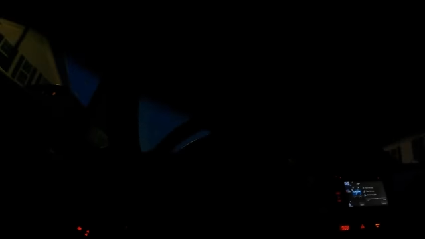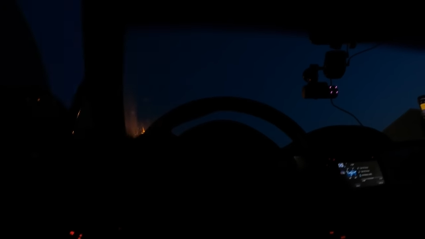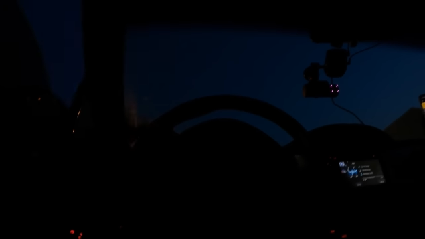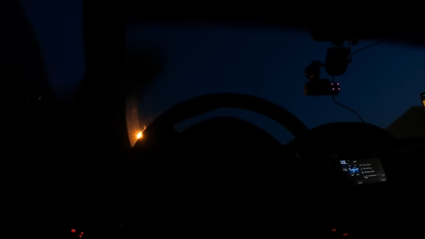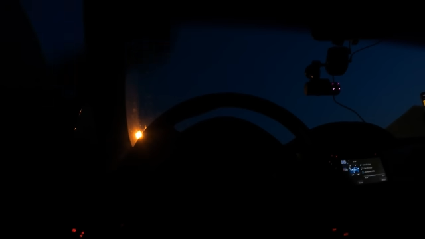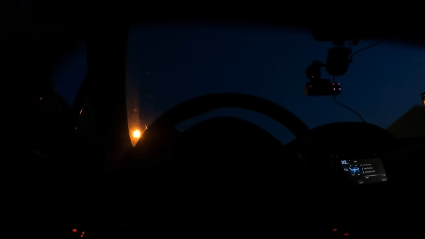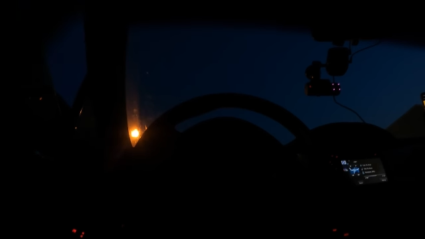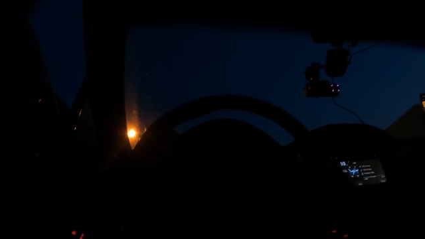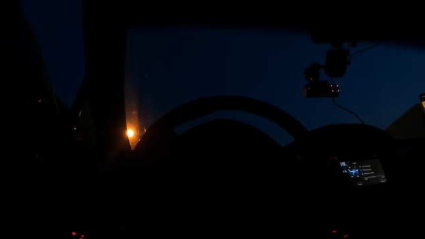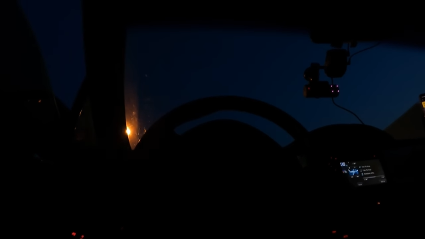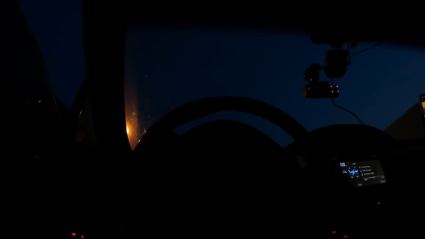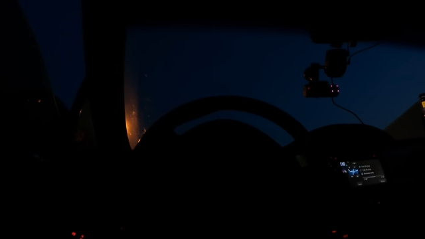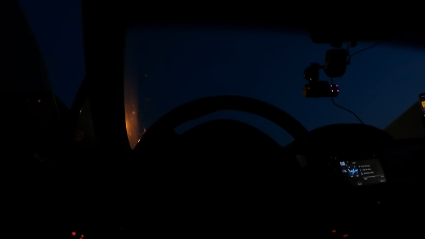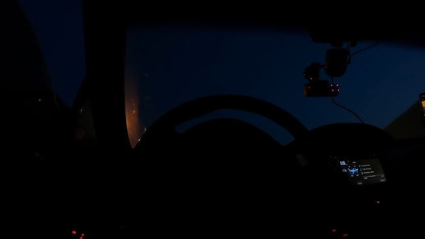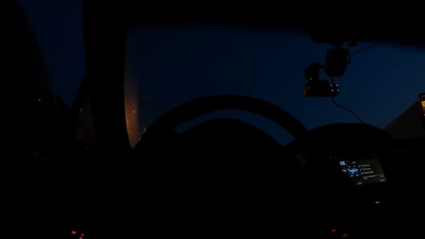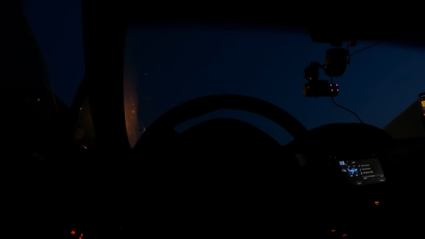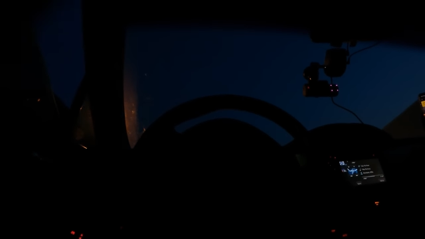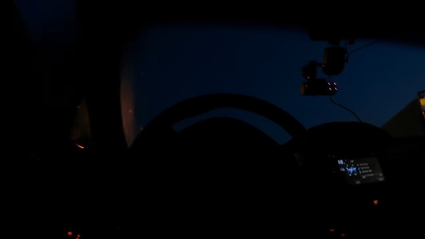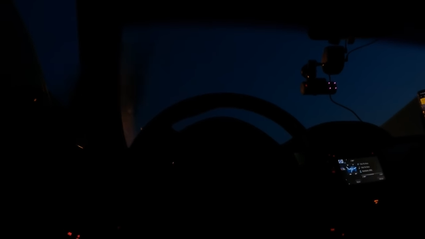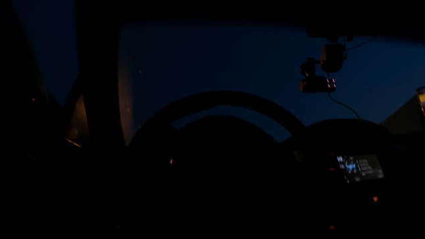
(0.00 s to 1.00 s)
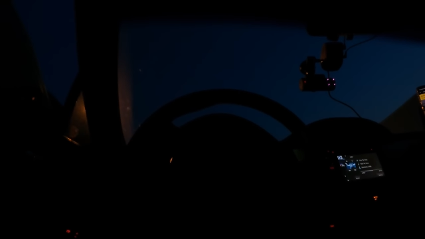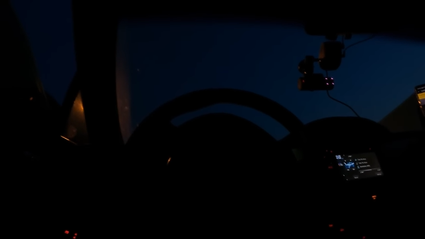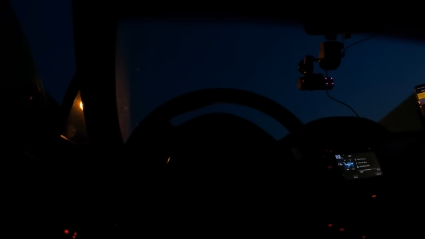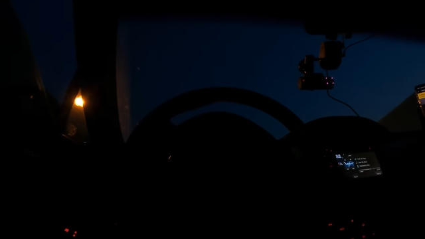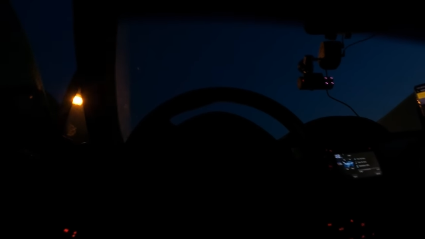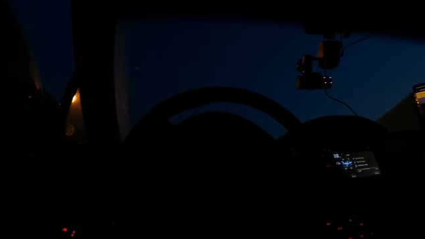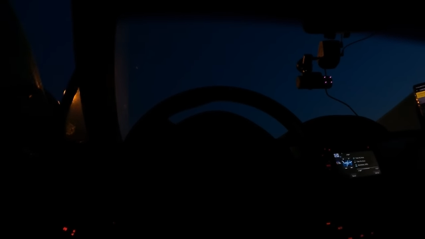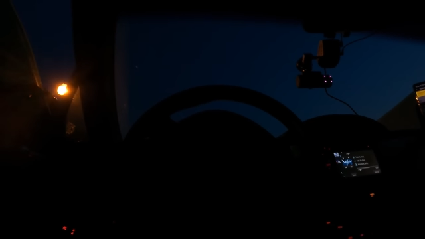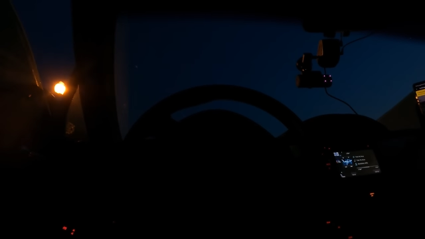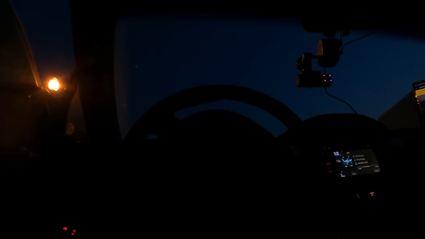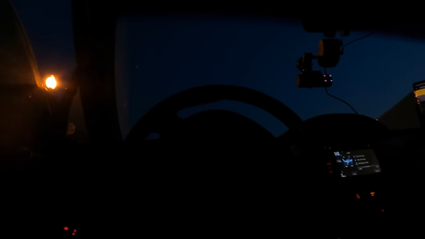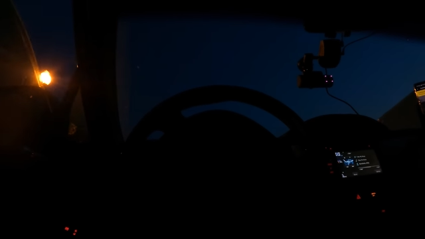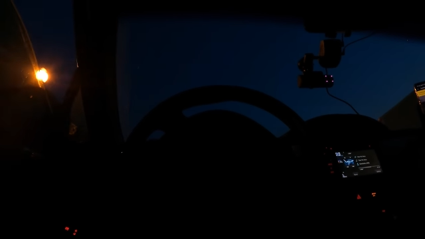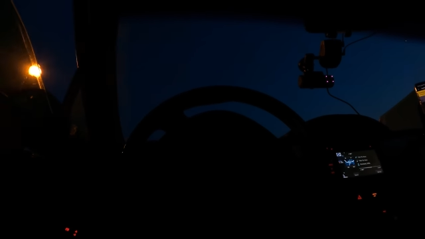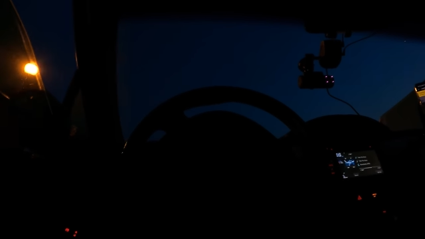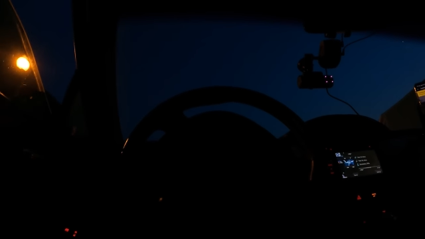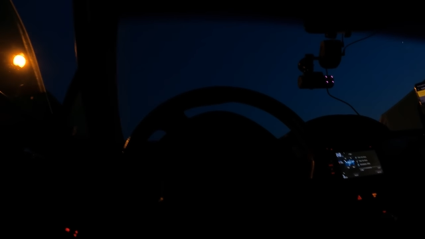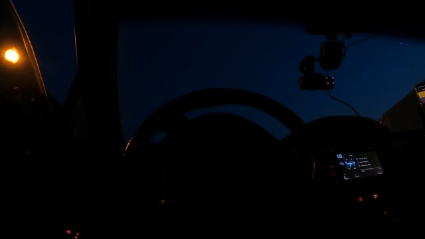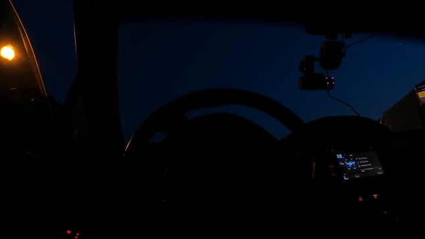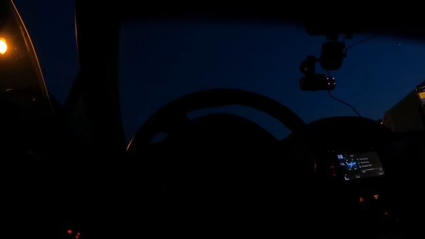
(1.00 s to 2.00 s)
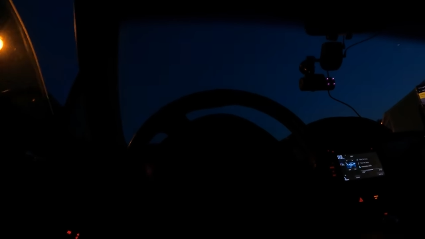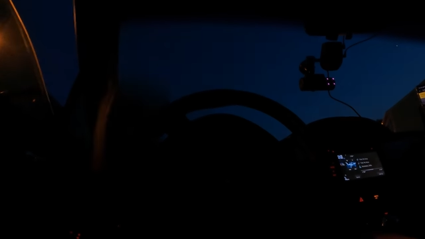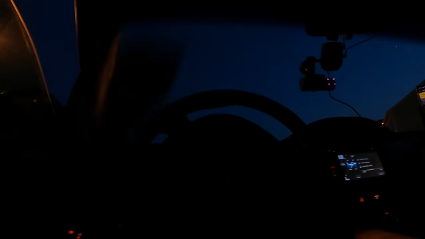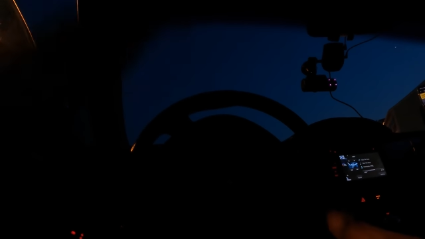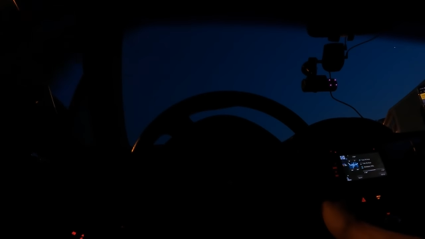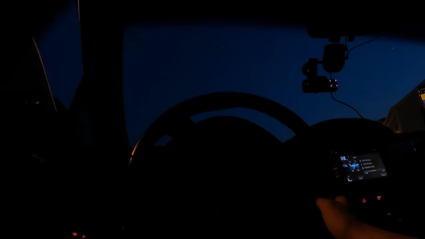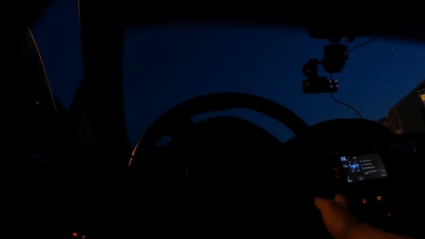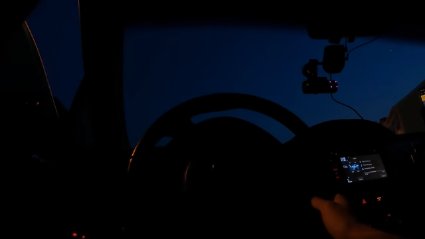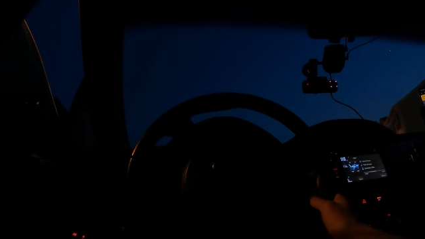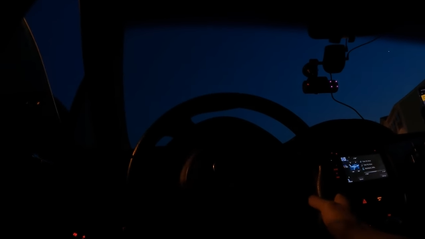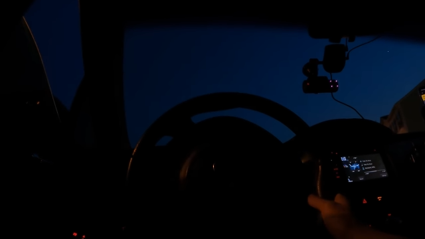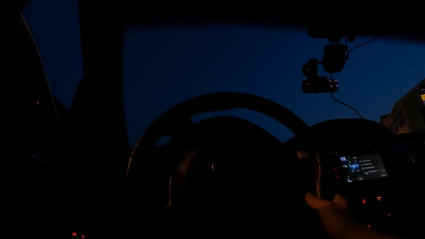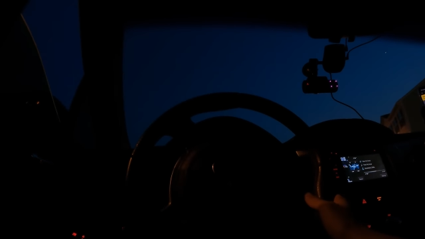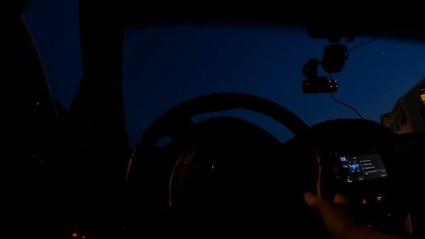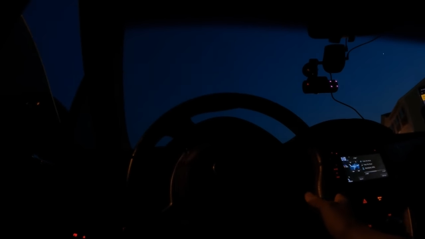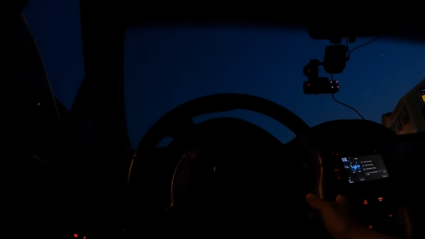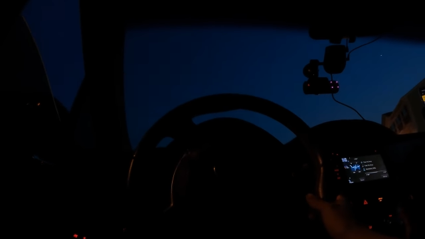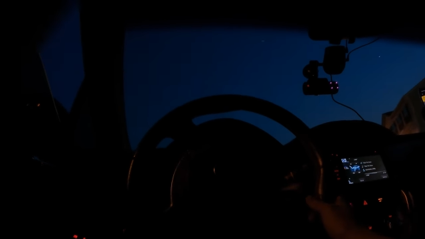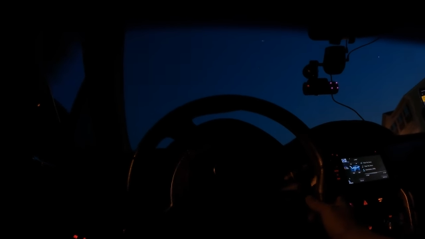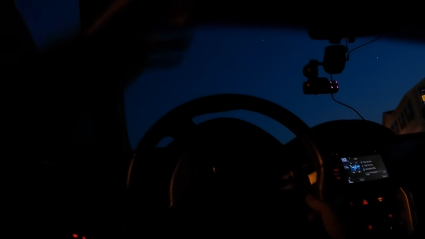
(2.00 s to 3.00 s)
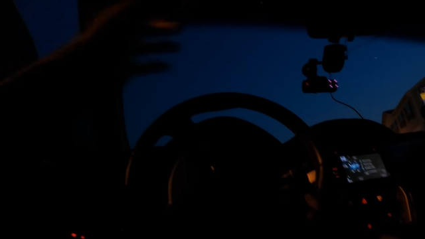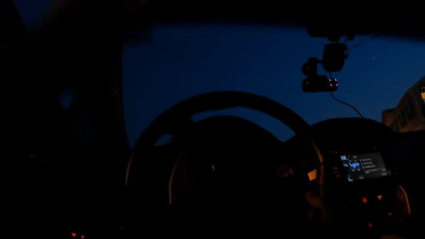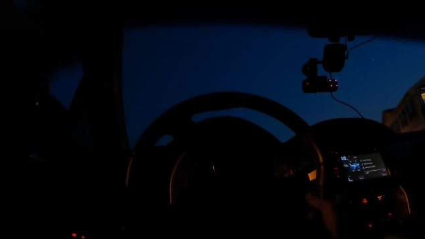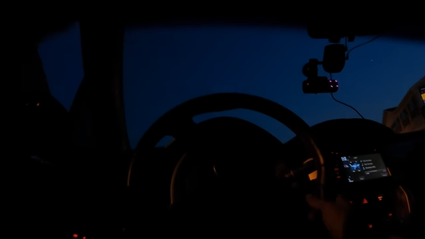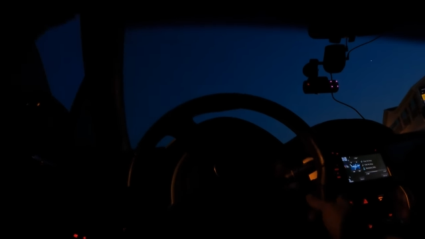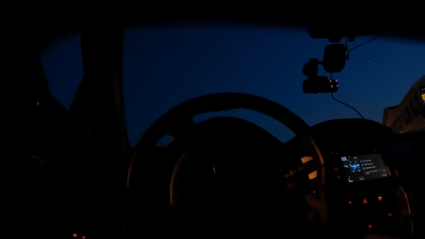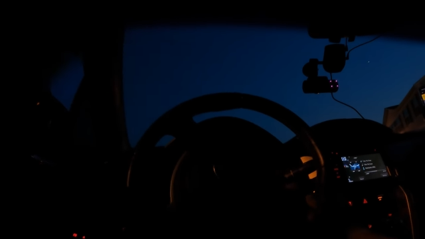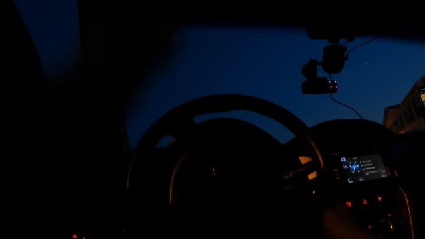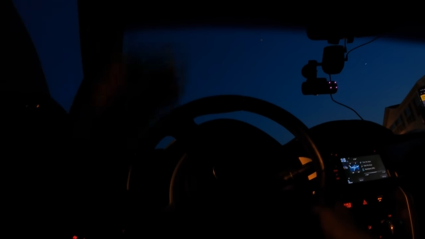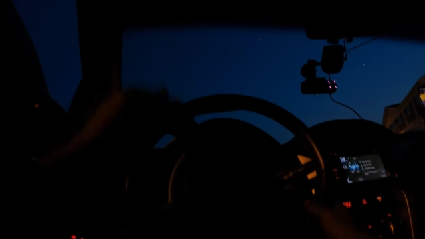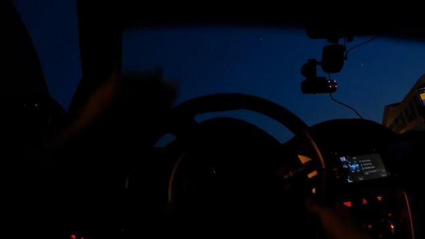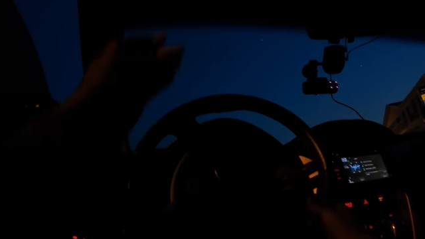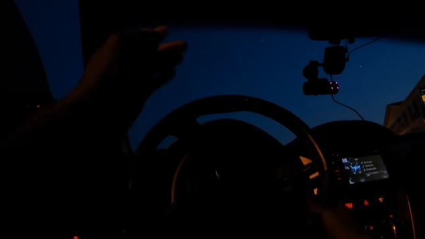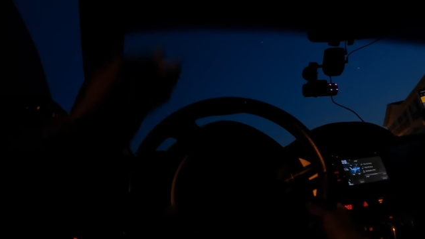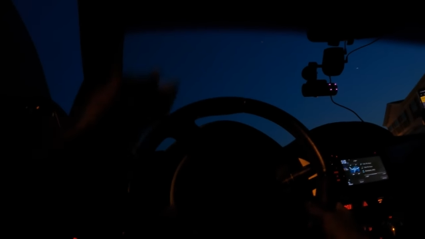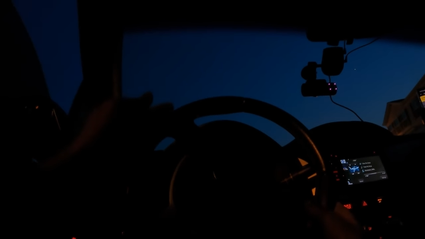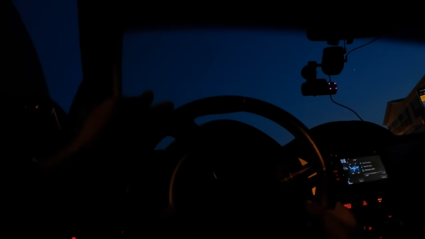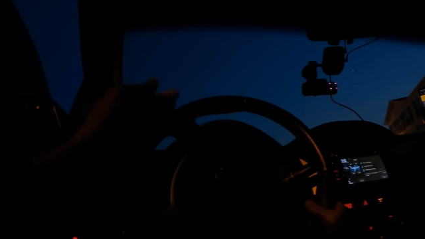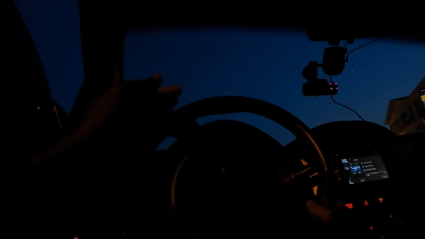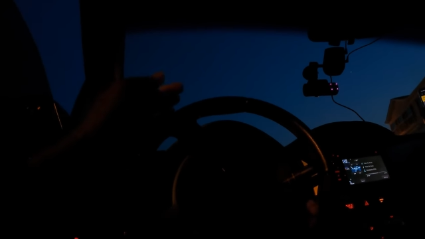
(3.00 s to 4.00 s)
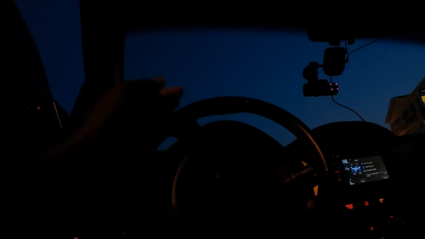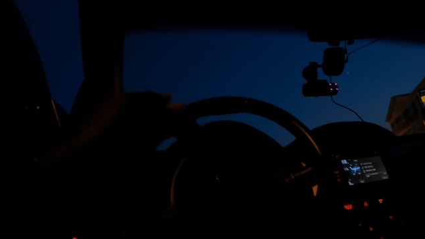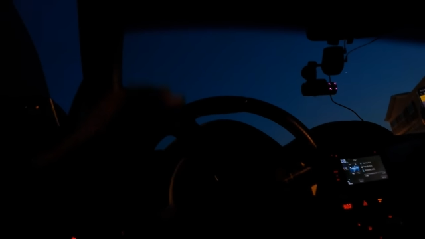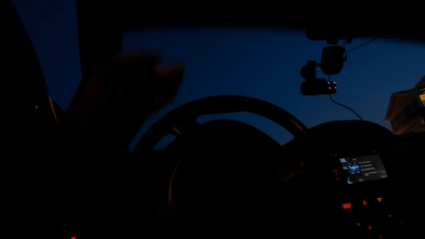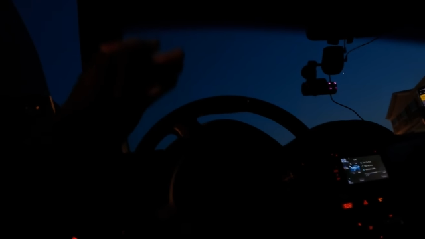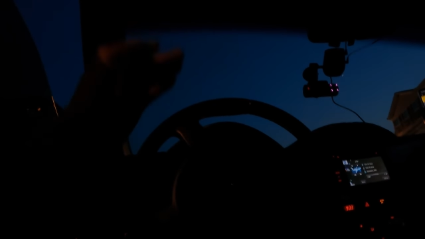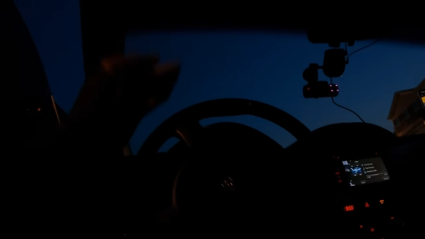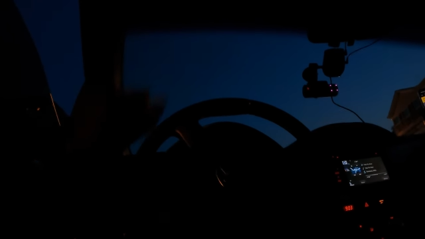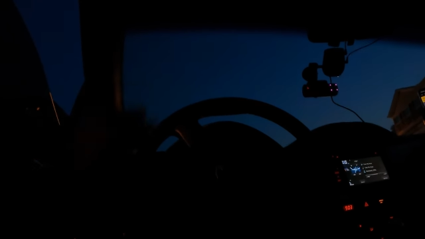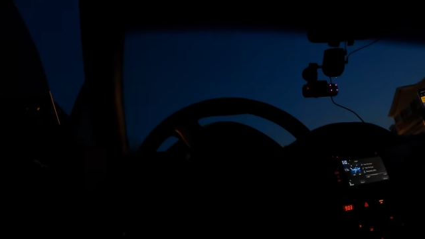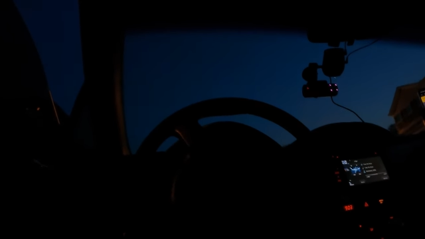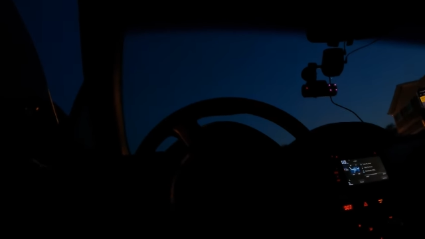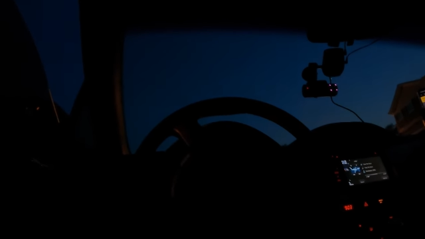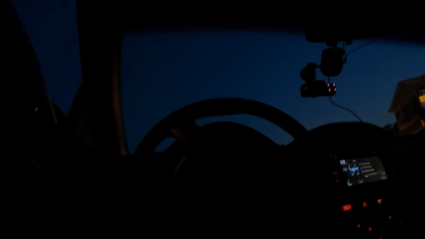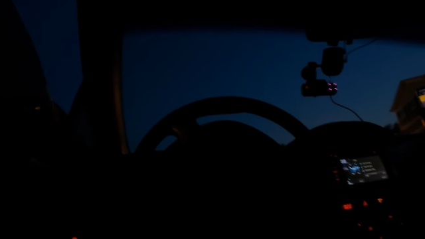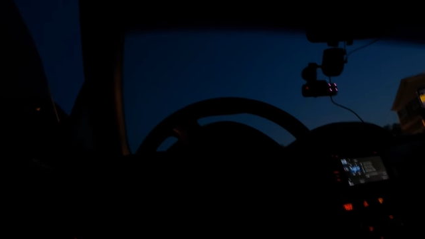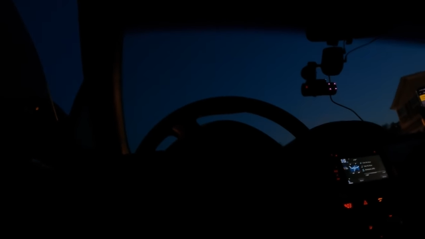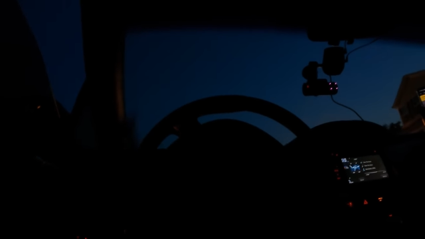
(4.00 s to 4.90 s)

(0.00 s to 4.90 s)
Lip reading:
[unreadable: no face in view]